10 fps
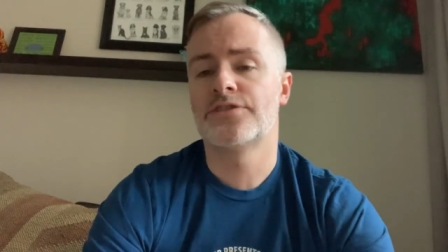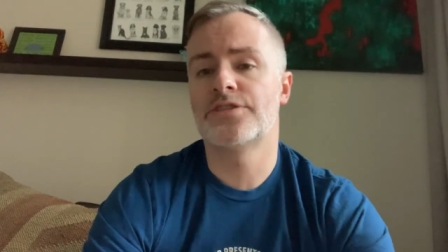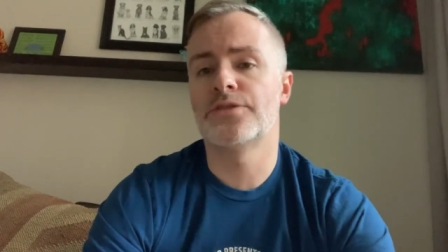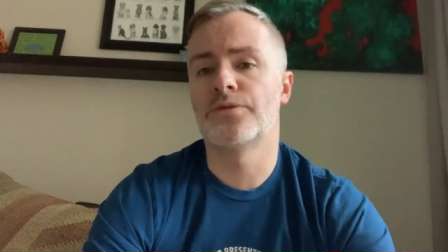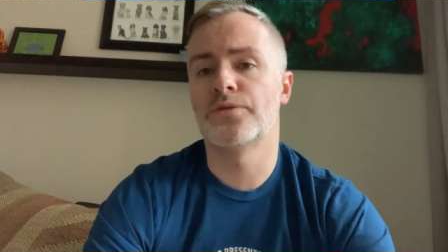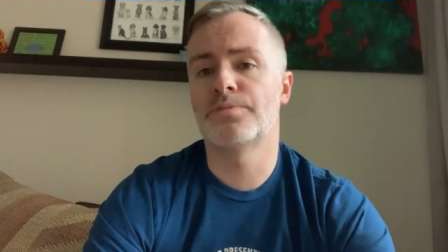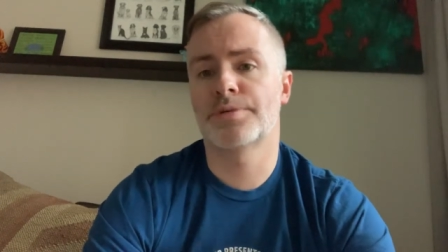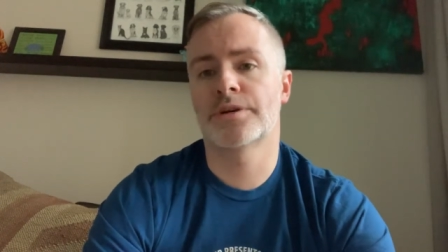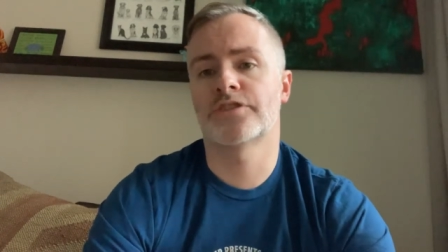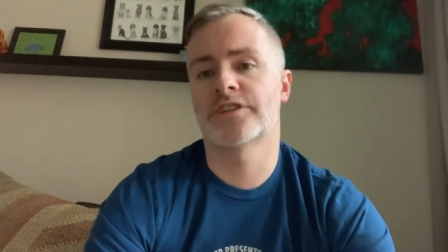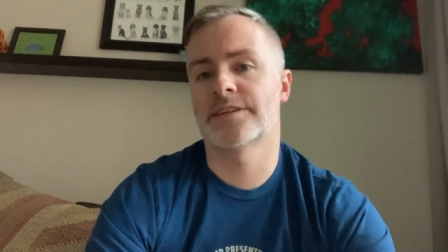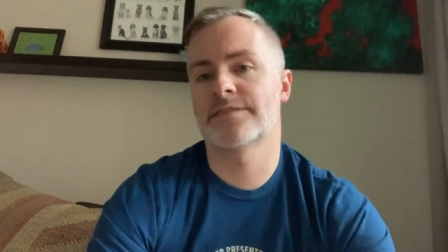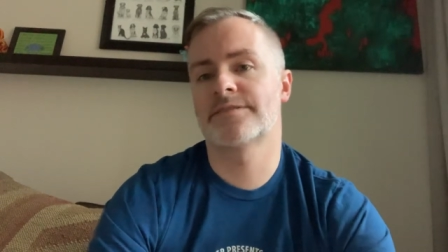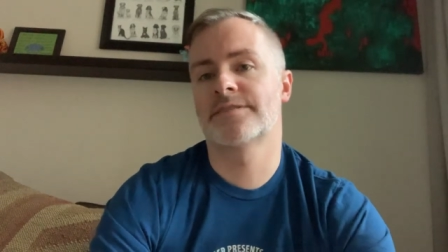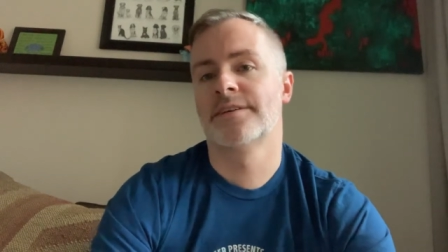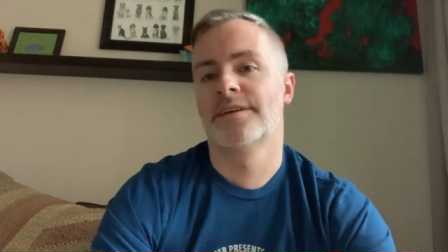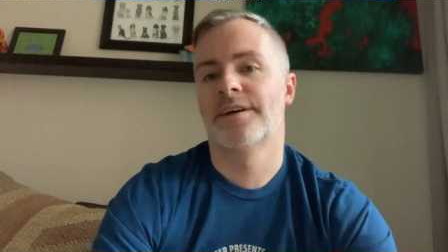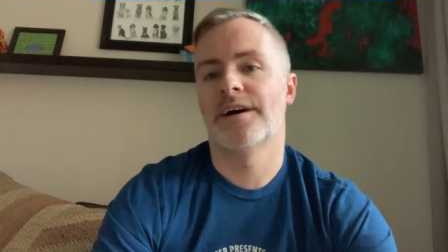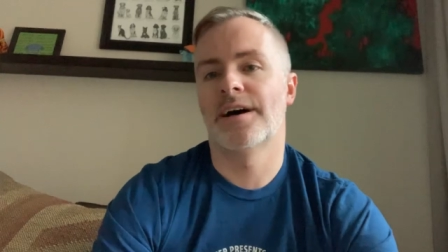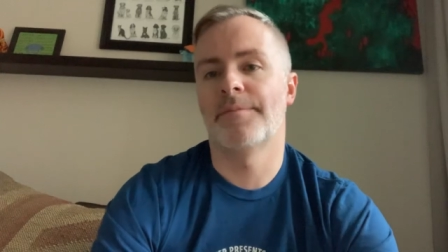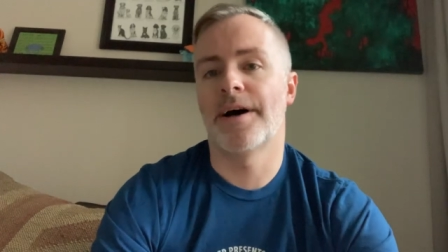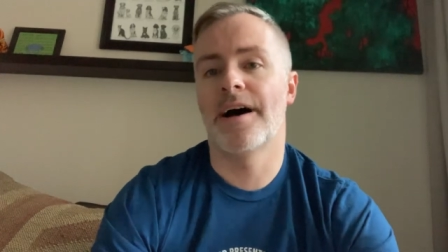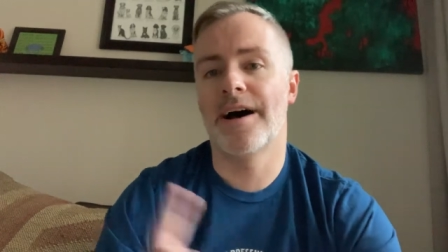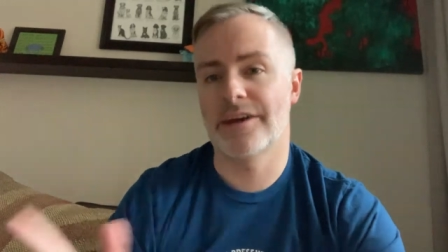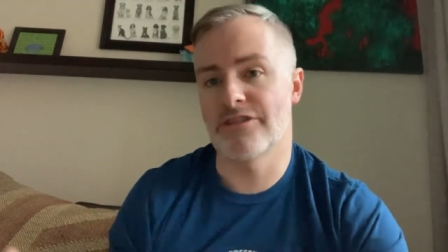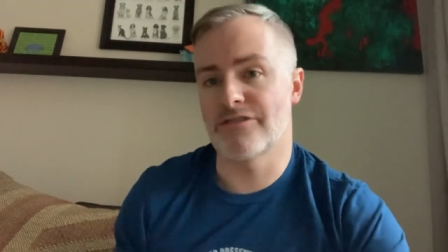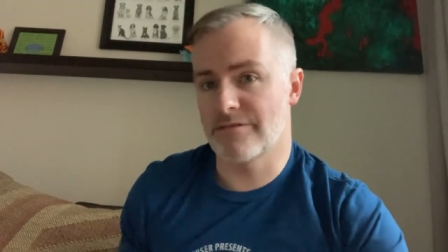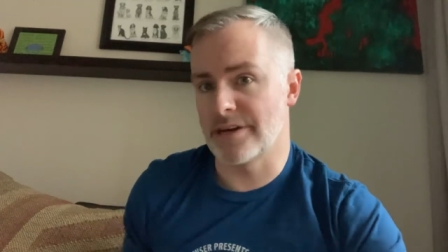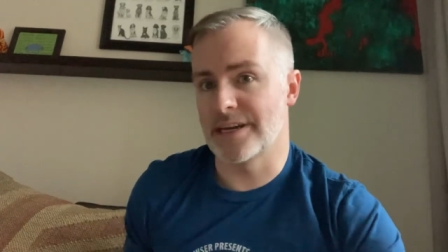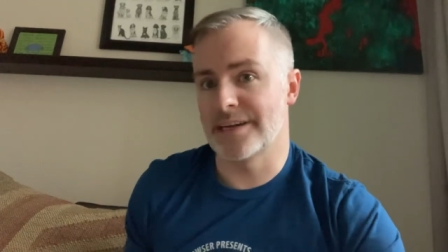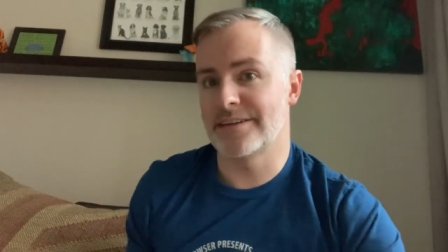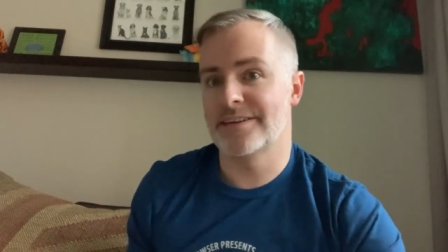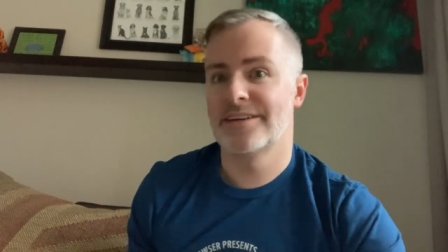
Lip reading: to purchase a higher grade